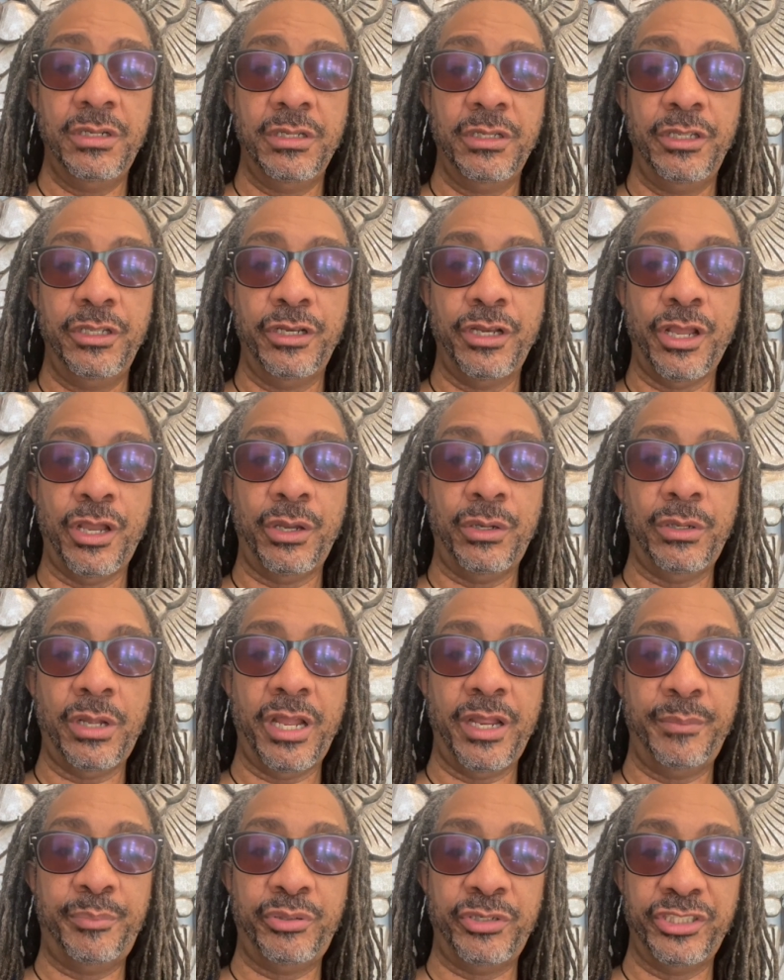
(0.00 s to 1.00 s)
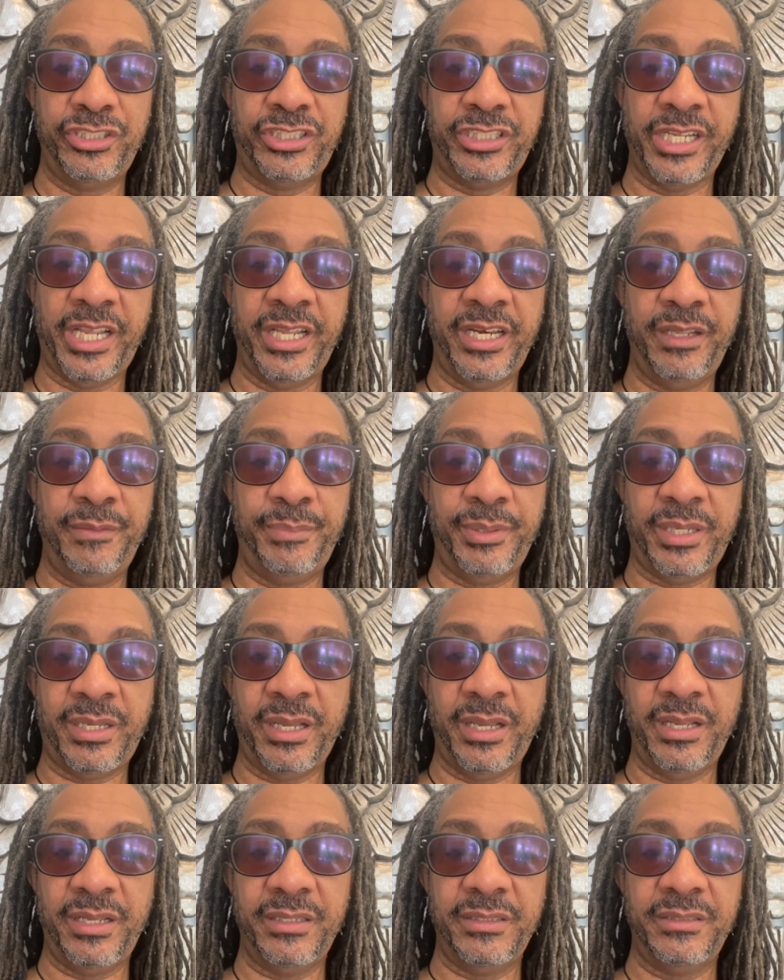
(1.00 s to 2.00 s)
You know, I appreciate it
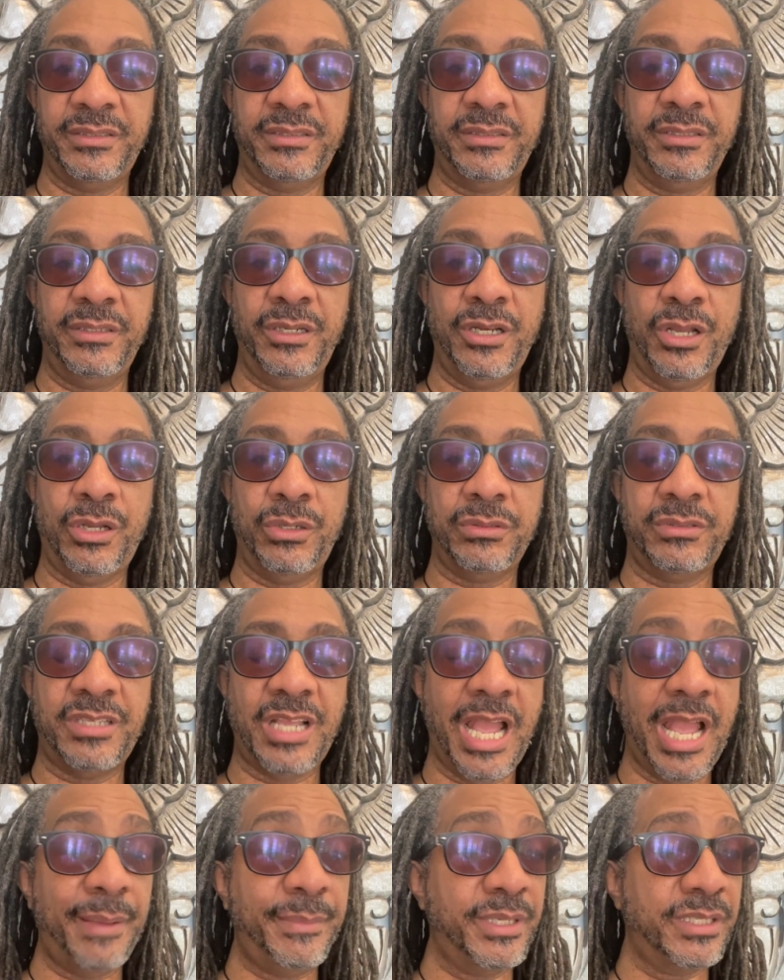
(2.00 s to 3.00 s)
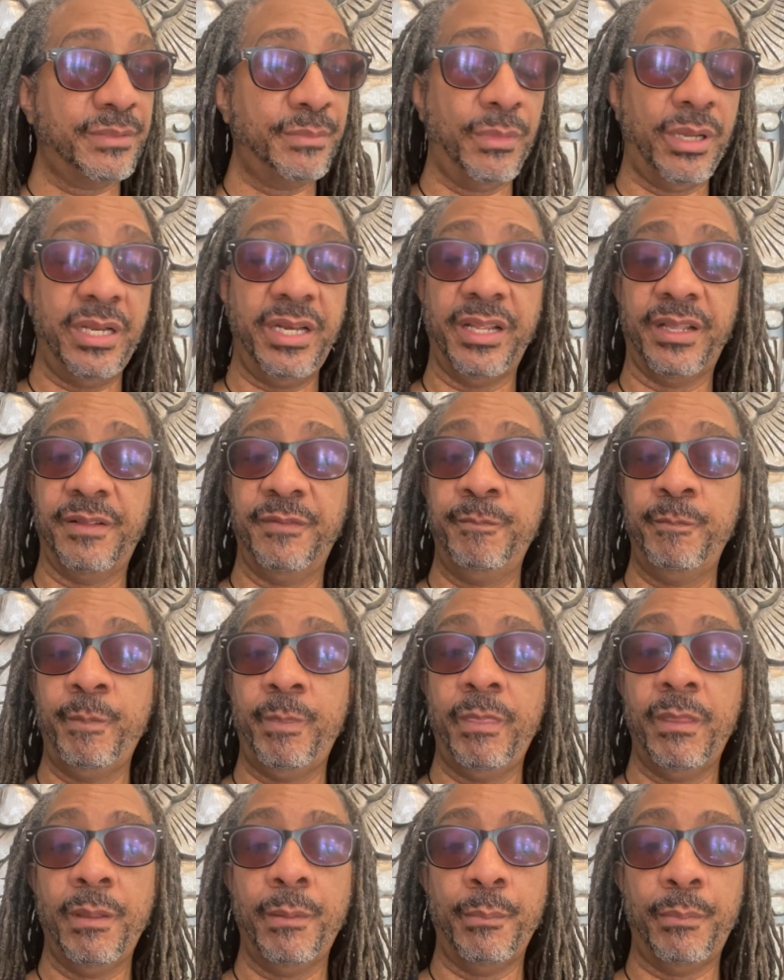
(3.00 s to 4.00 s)
because, you know, time is money.
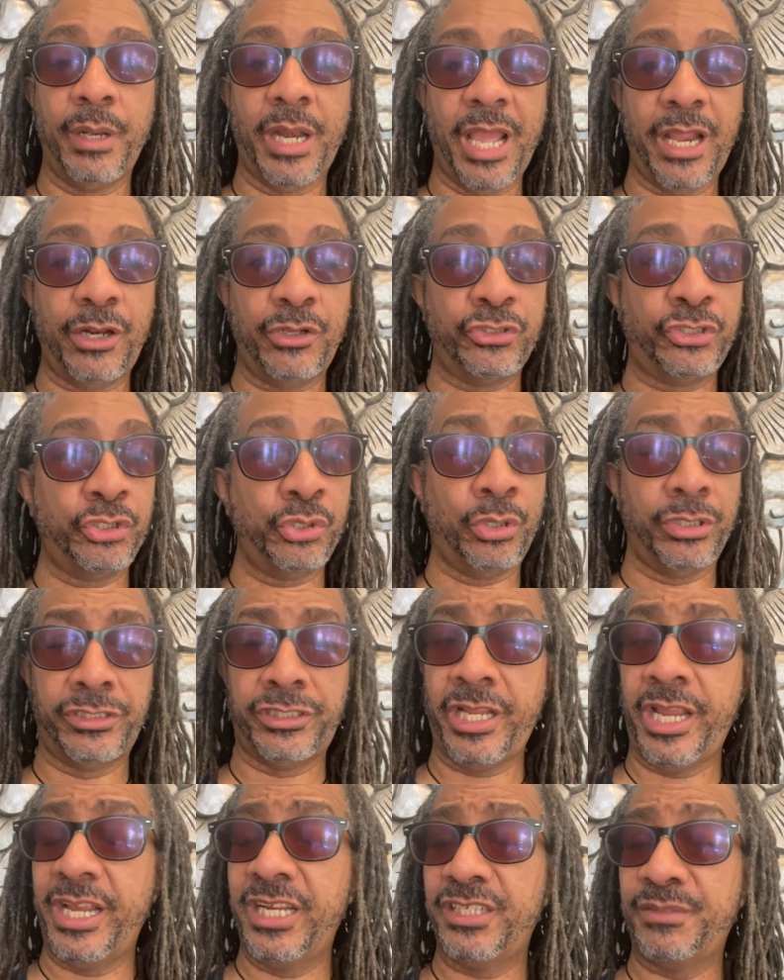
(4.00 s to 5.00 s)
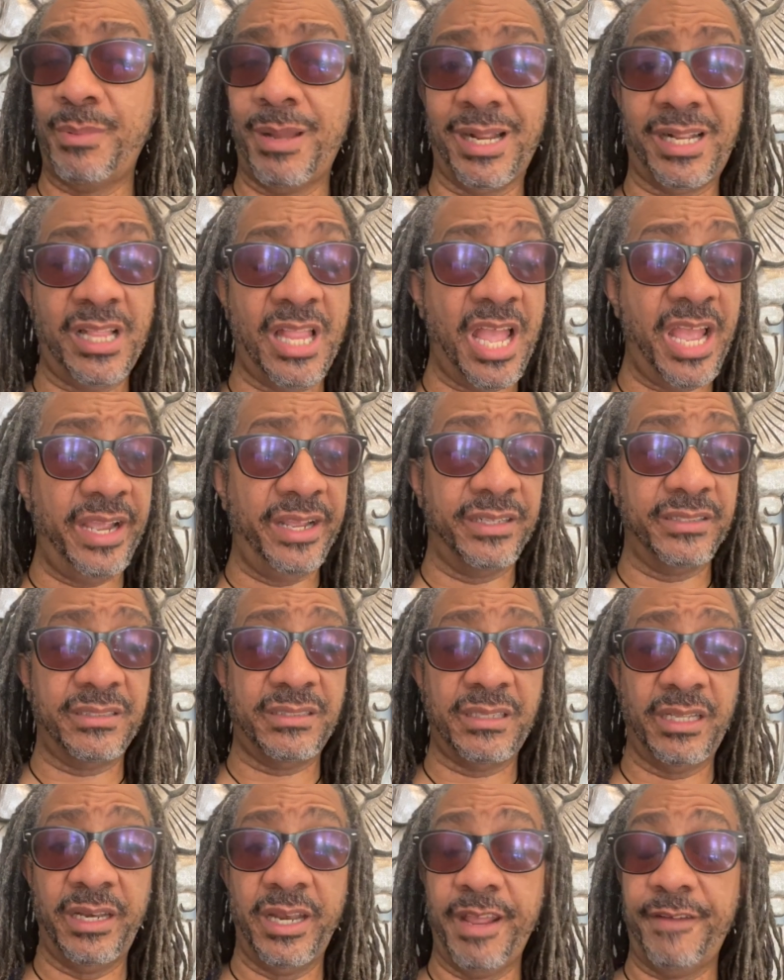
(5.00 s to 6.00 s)
But I don't shortchange my clients.
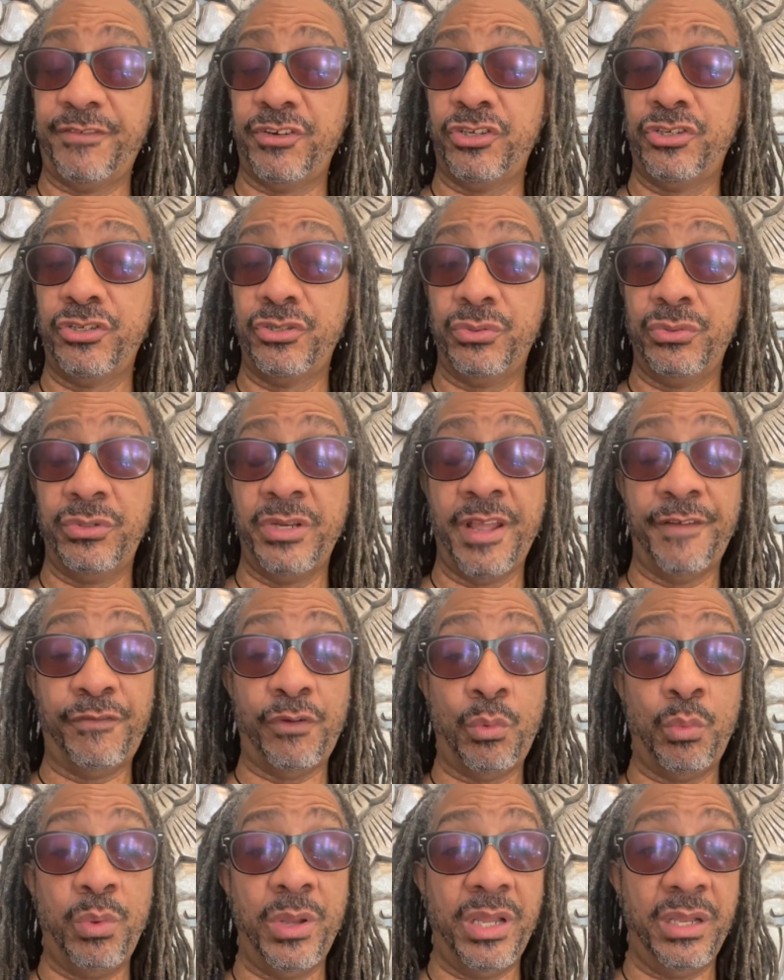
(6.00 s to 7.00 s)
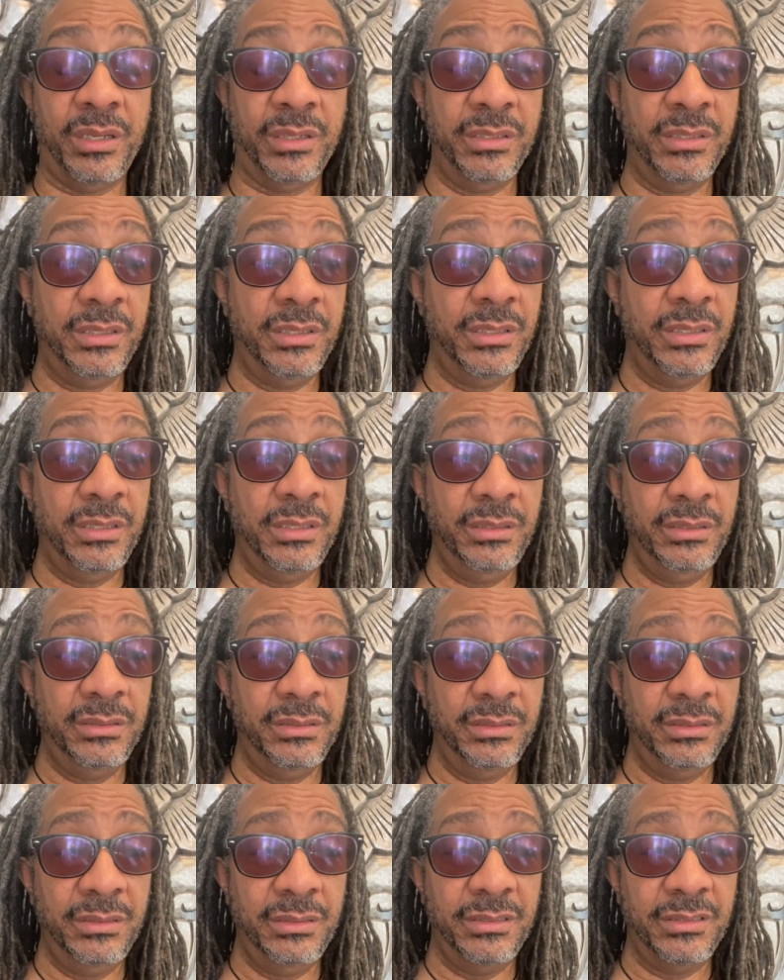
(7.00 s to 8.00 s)
I never do, never will.
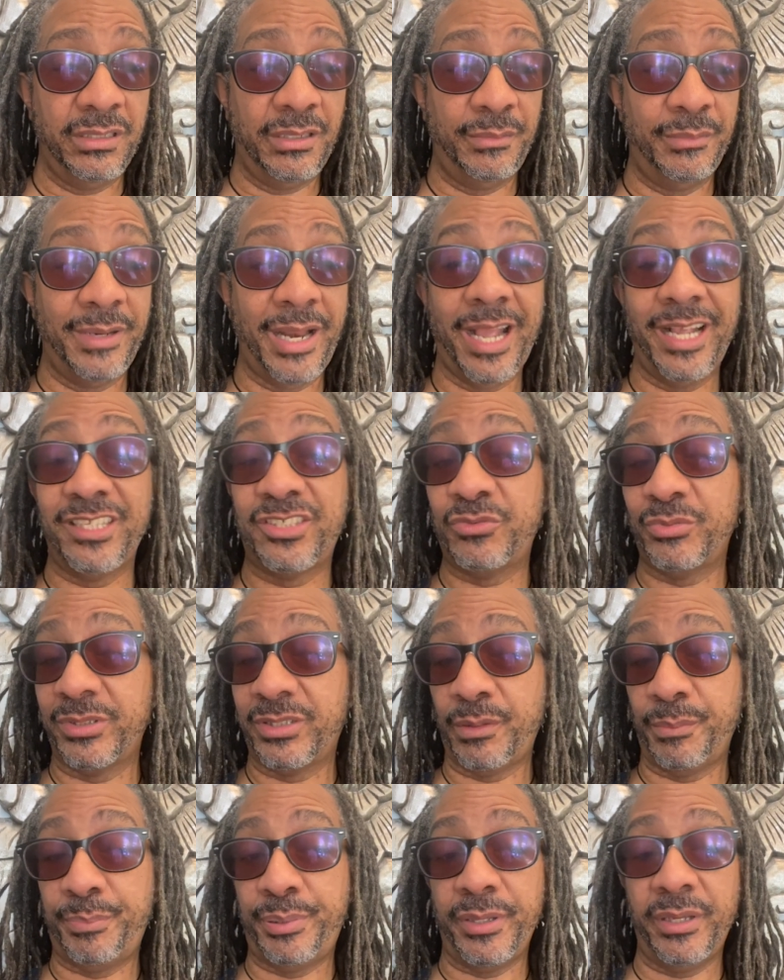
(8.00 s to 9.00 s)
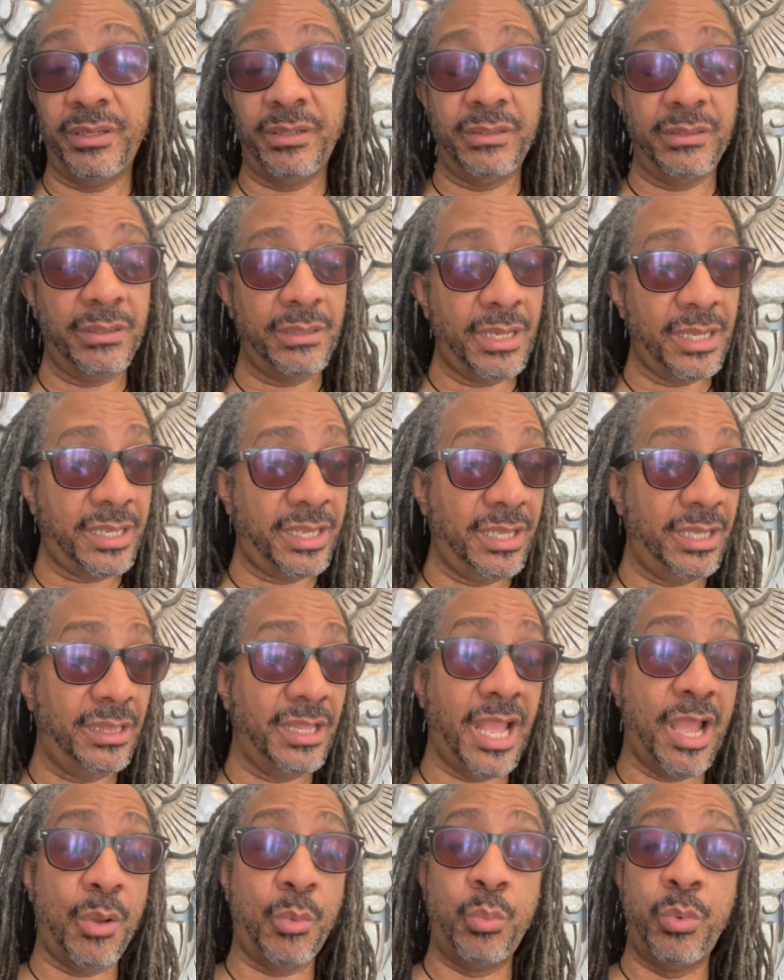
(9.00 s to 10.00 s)
I'm nice with the pill. I kill
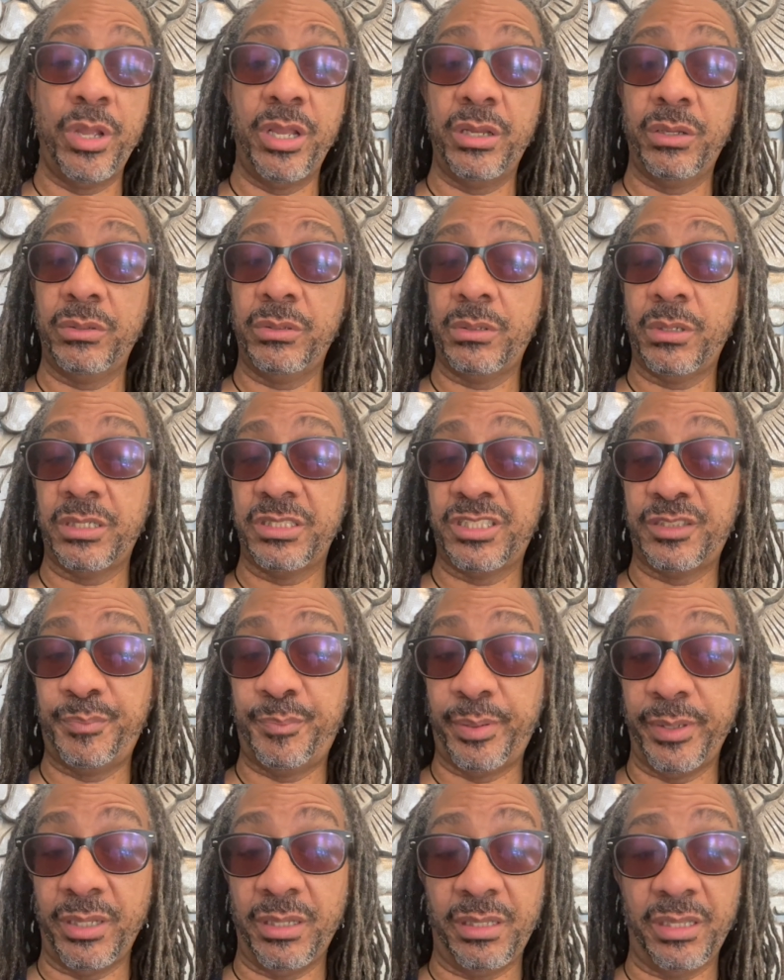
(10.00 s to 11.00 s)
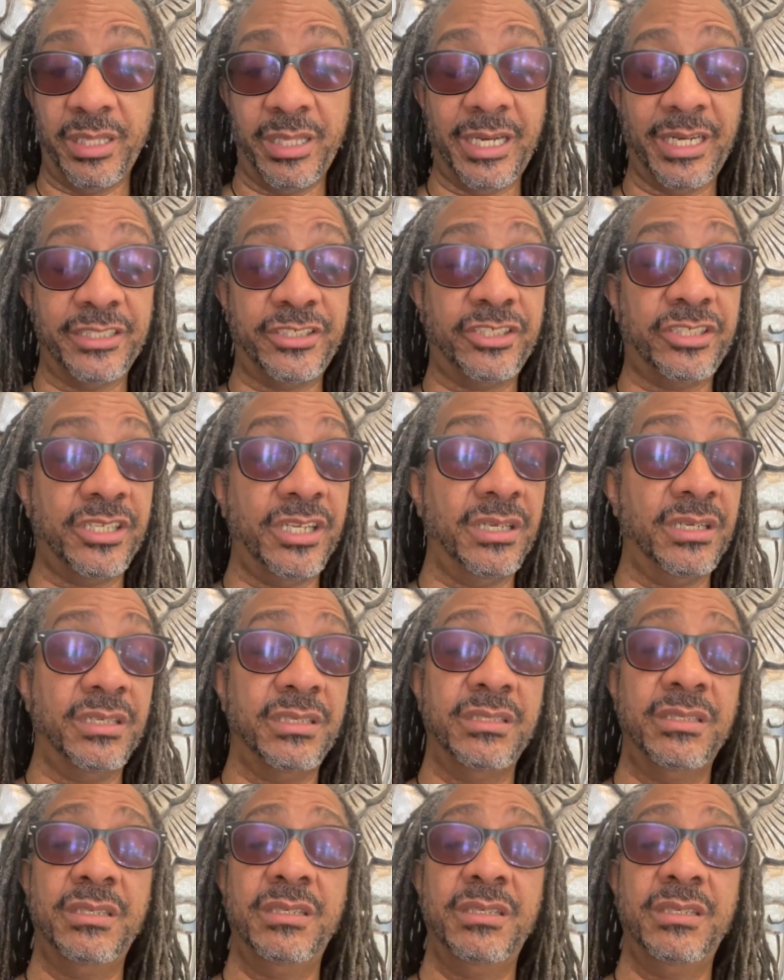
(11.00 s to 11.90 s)
at will. I spill and I chill.